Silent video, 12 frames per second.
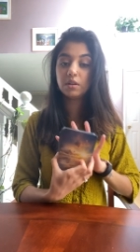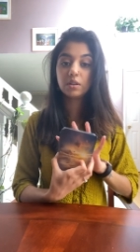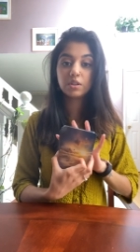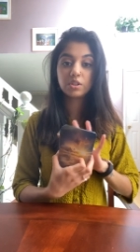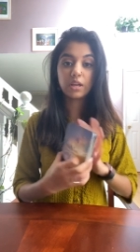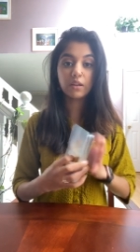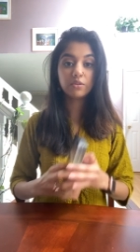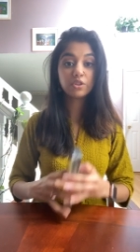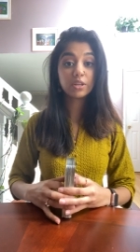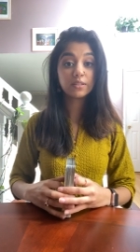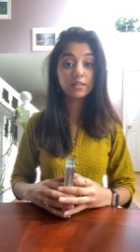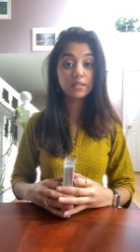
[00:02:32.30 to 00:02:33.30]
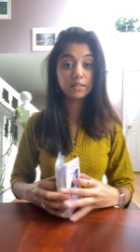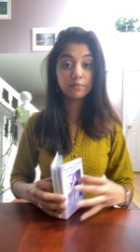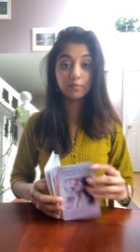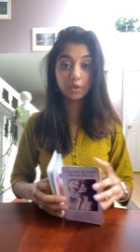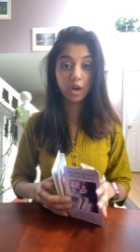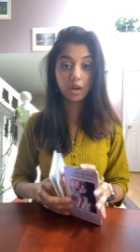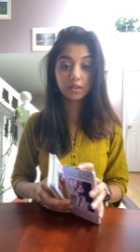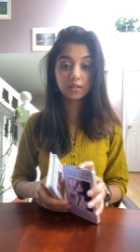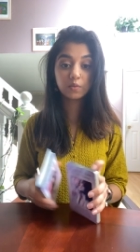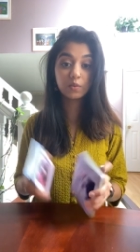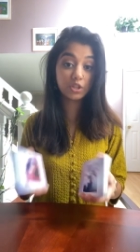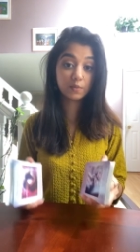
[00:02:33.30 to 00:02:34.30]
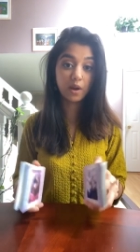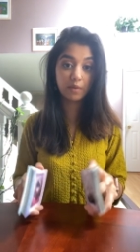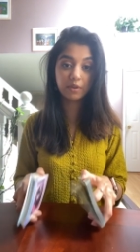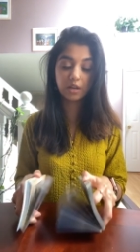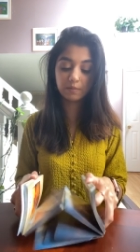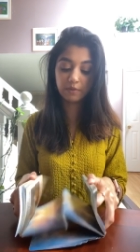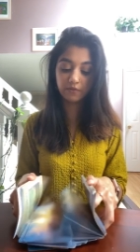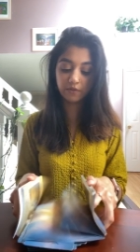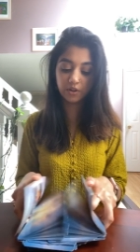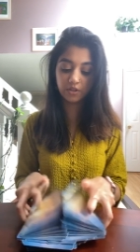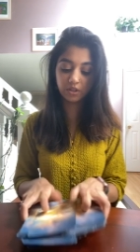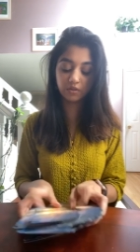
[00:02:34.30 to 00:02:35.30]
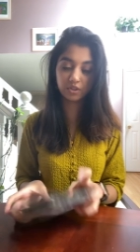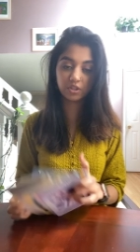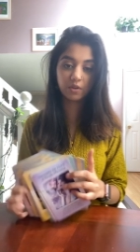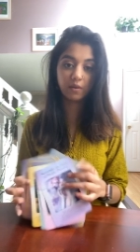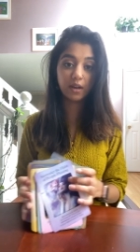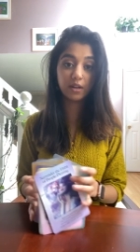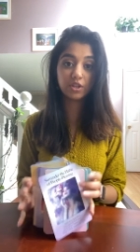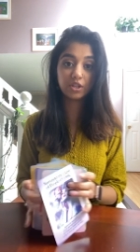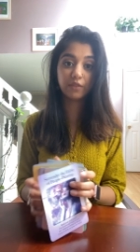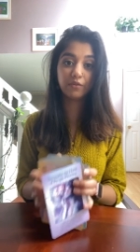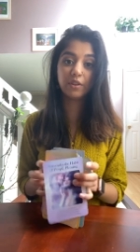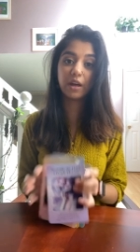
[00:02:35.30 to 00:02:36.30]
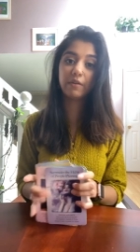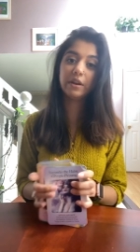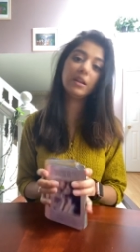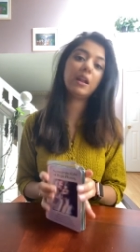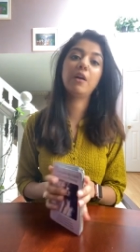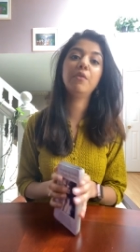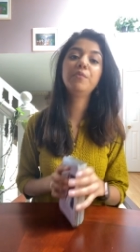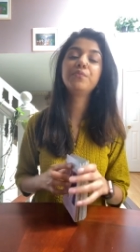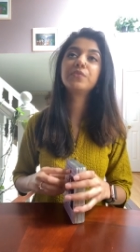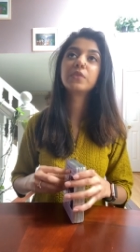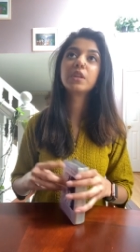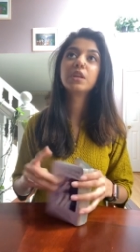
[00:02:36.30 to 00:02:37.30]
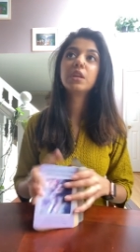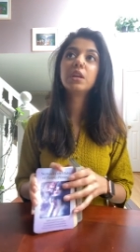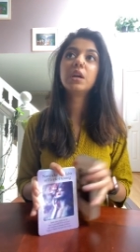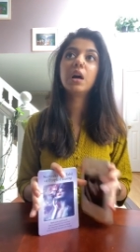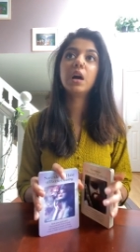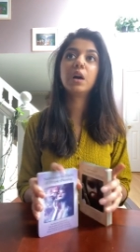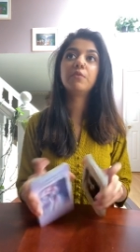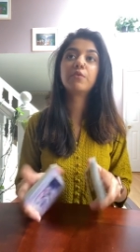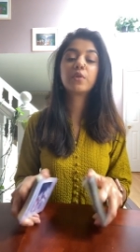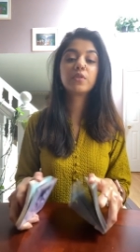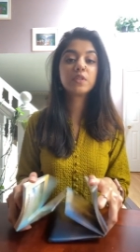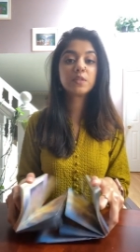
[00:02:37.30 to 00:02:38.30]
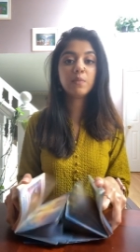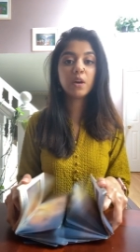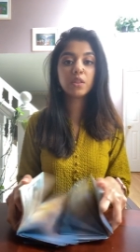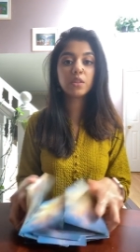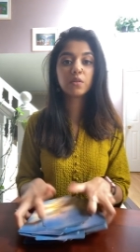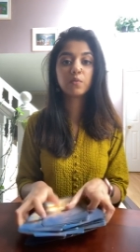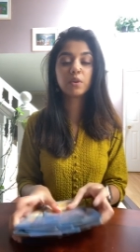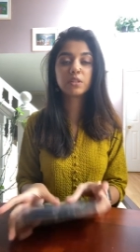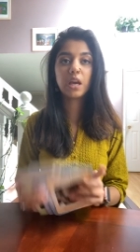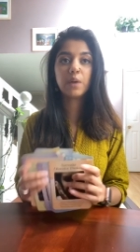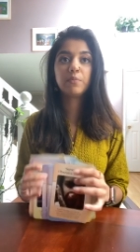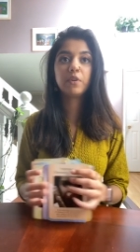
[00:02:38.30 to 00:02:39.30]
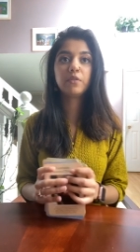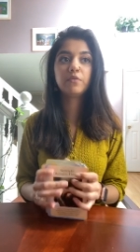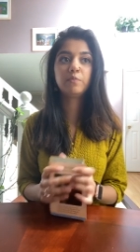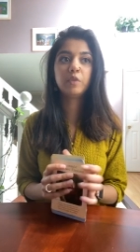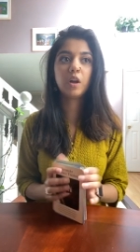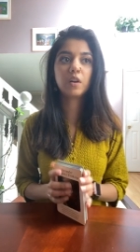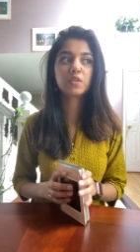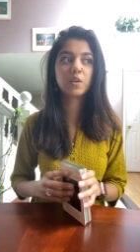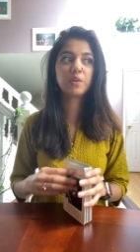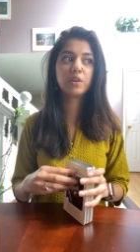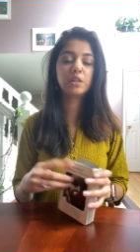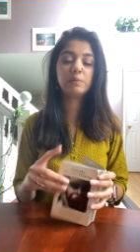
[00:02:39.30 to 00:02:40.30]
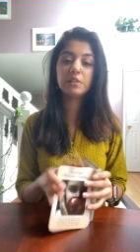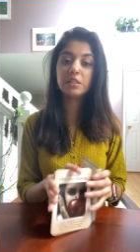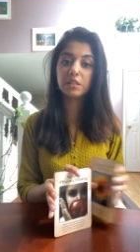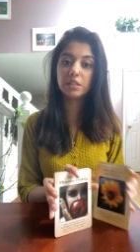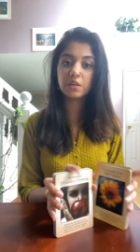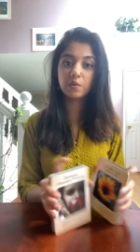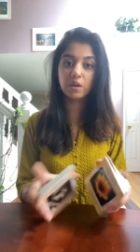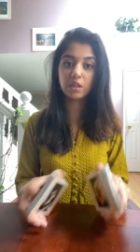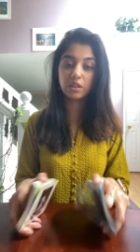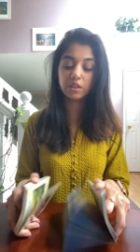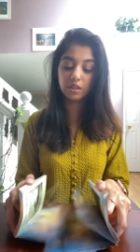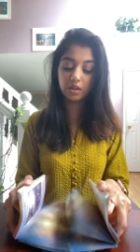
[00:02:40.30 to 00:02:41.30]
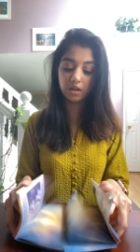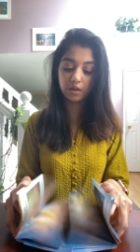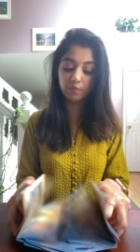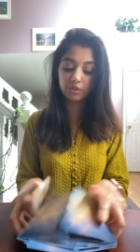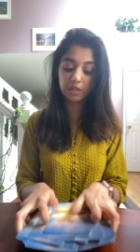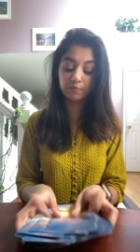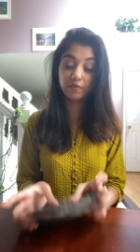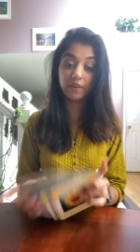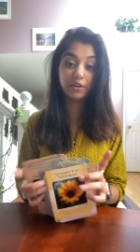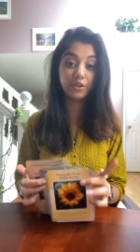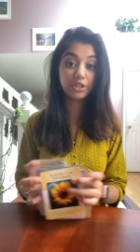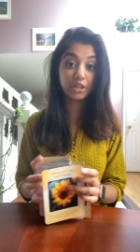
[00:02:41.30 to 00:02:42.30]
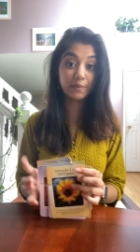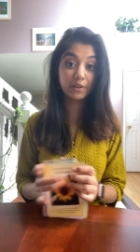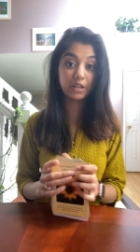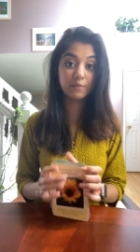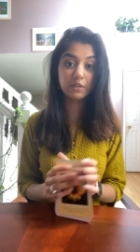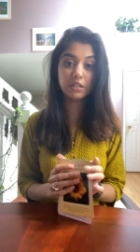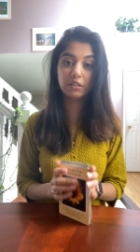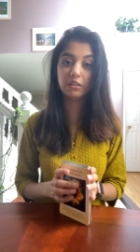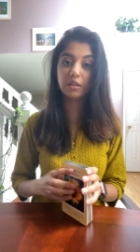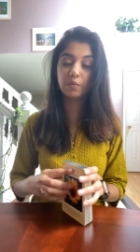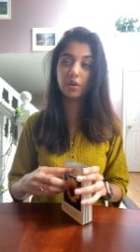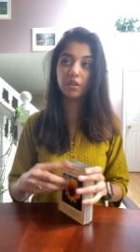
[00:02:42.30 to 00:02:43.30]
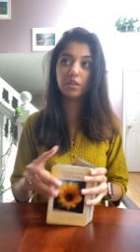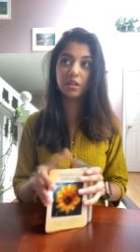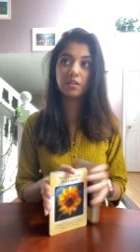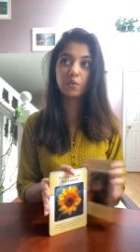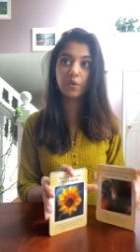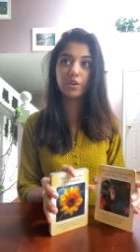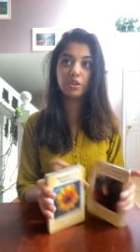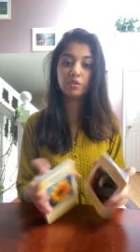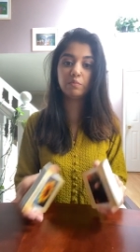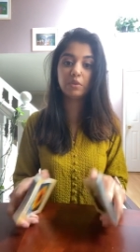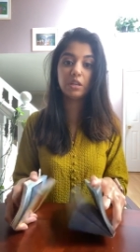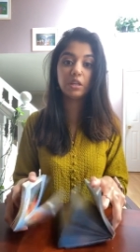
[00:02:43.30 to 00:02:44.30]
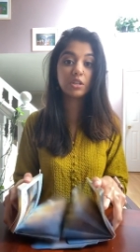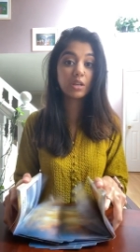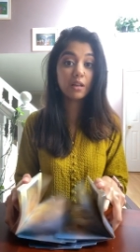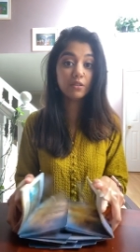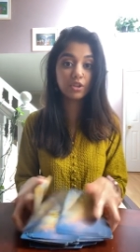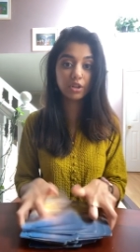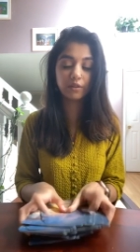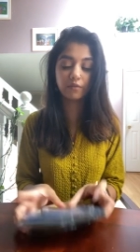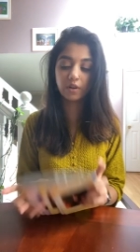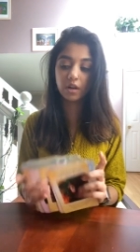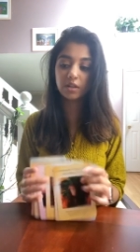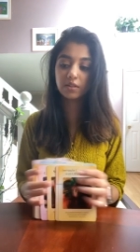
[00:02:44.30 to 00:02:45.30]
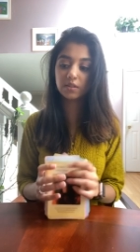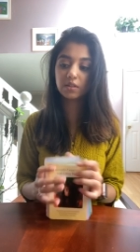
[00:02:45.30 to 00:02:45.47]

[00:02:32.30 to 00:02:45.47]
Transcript: challenges and some blocks, which is probably going to be first, so I'll just go ahead and shuffle that right now. For this month, what type of blocks are we going to be dealing with? What type of energy are we going to be dealing with that's going to be challenging for us?